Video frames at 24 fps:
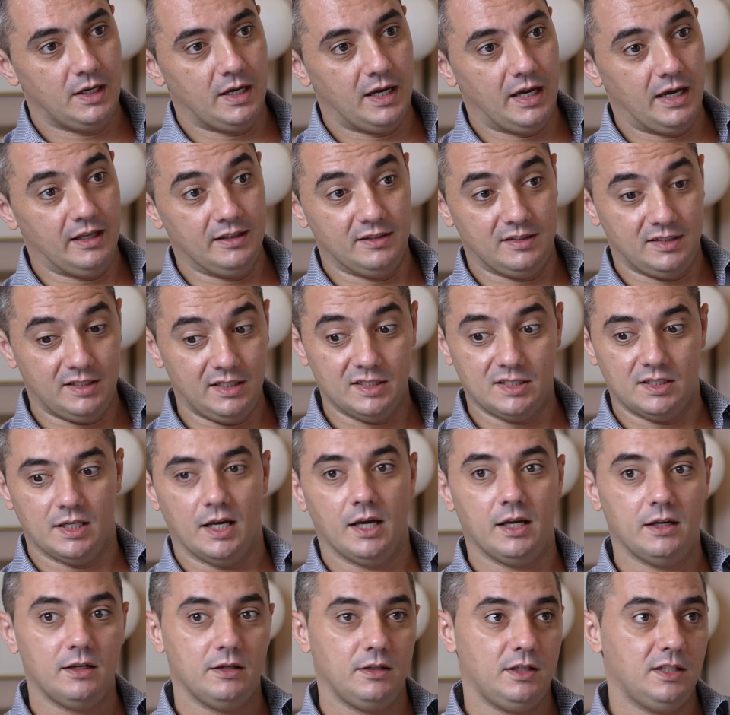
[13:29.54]
And since
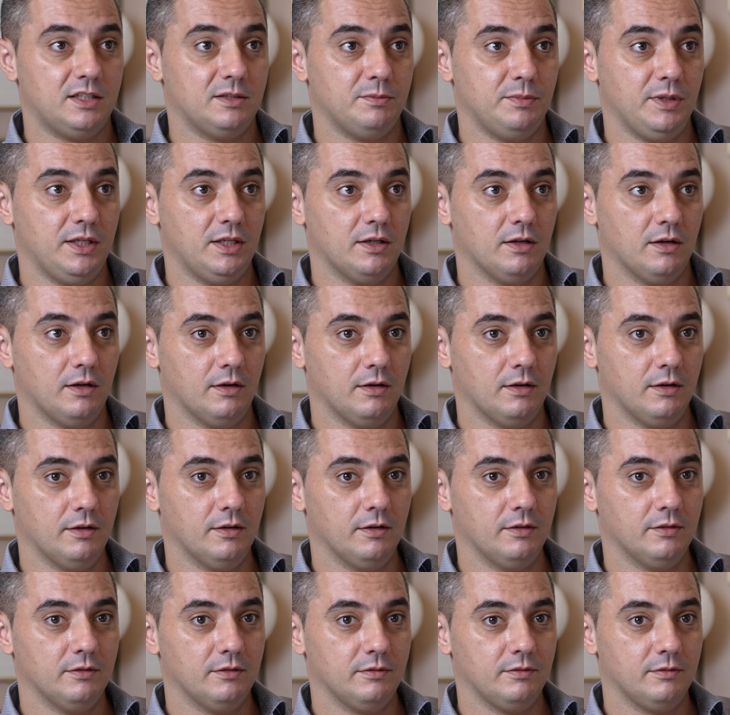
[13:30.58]
then, it's been
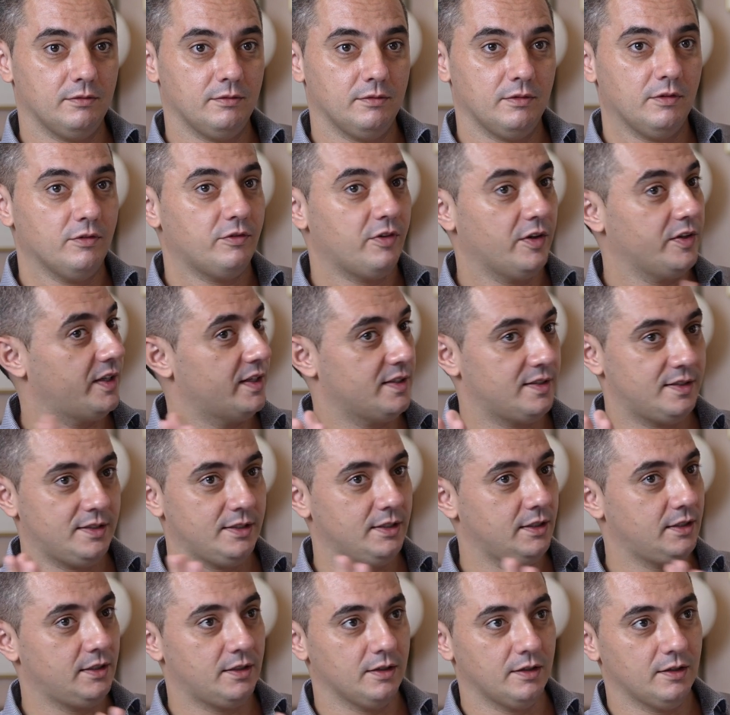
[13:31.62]
a
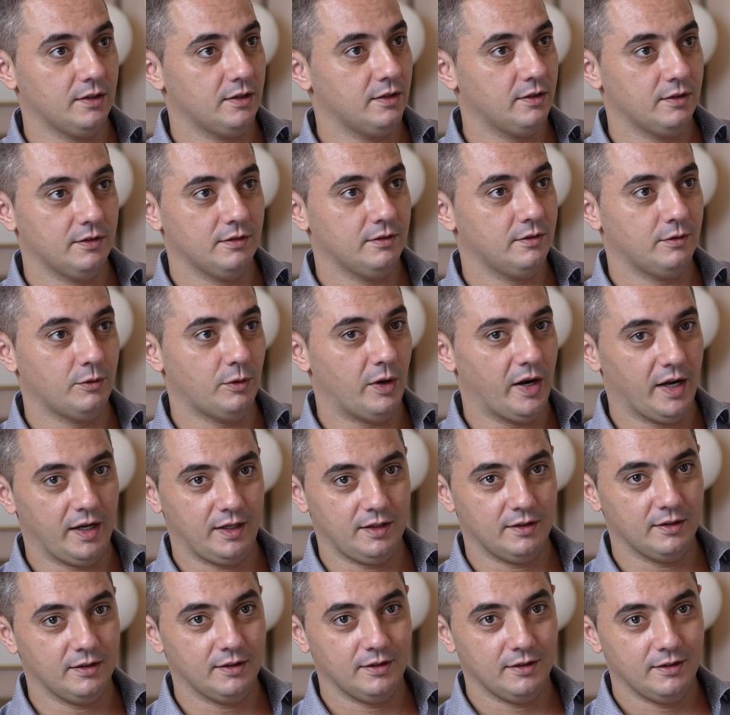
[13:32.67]
fantastic
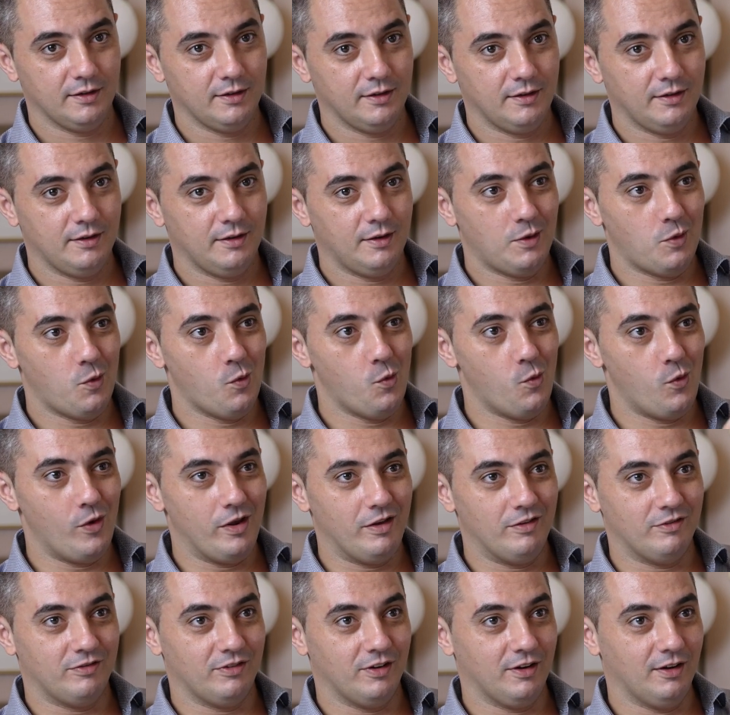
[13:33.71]
ride
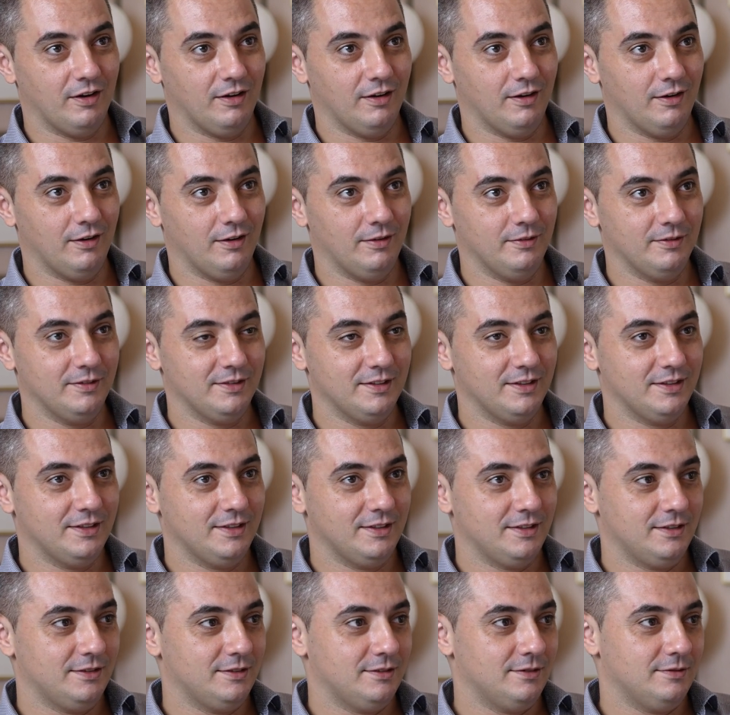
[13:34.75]
with
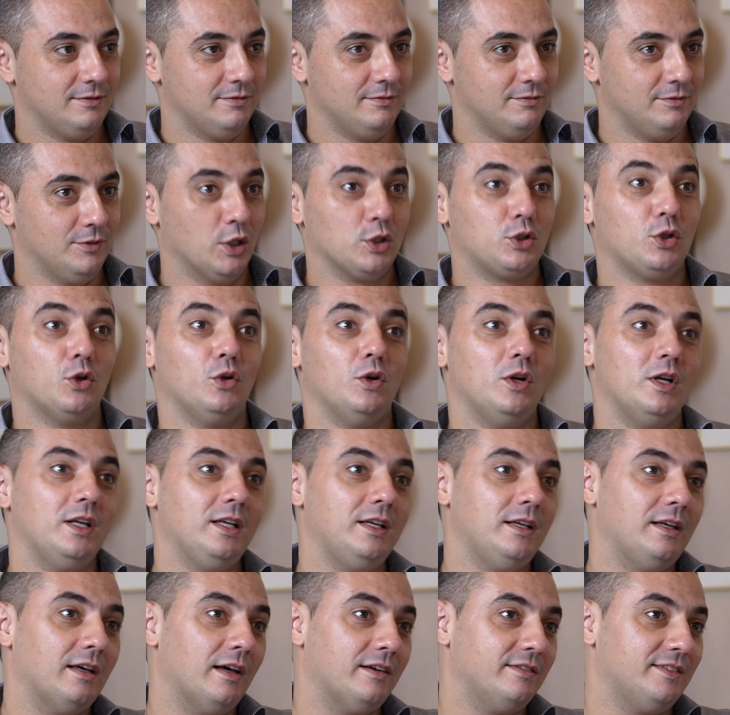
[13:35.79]
not
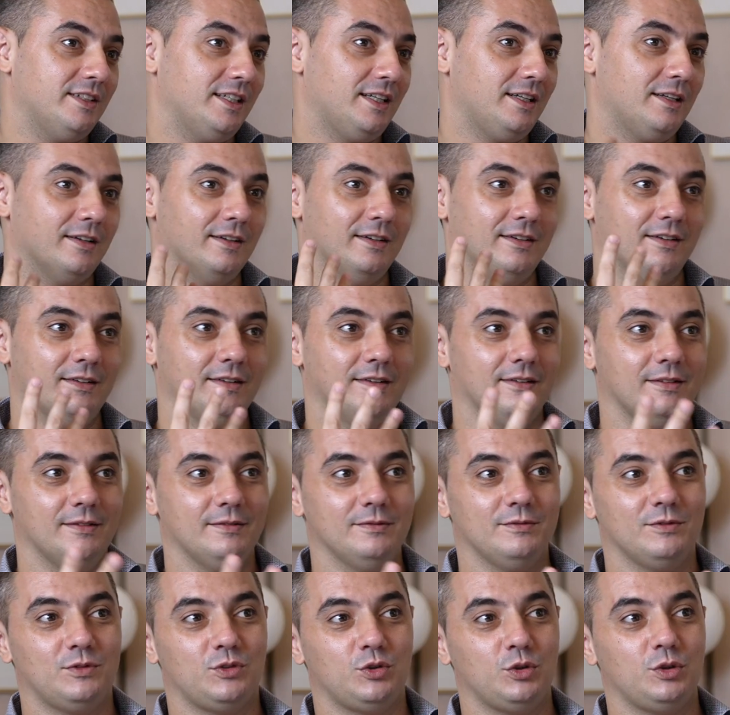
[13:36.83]
only having a
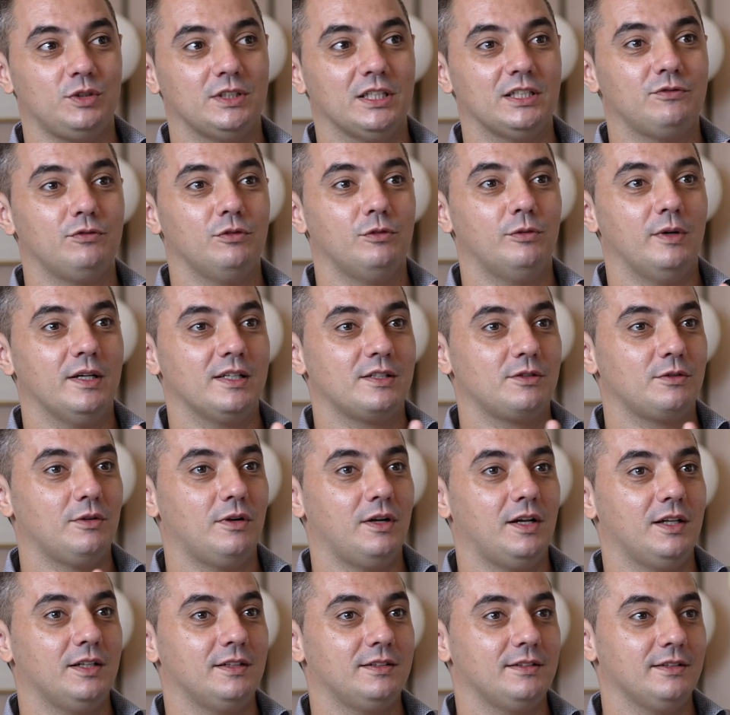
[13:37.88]
successful
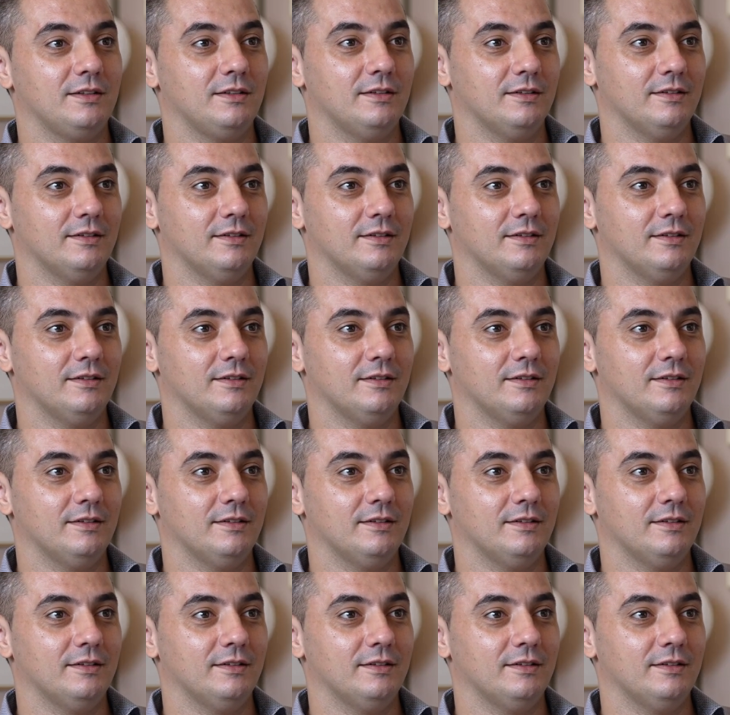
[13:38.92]
restaurant